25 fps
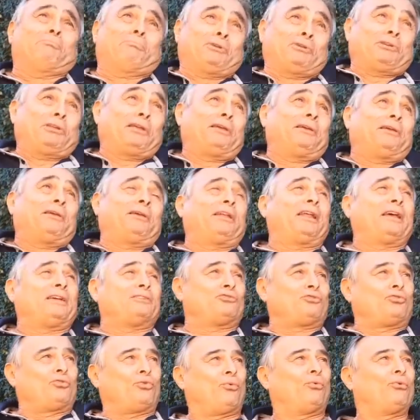but hey,
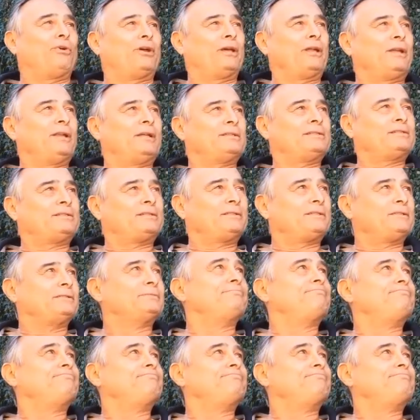that's the way it is.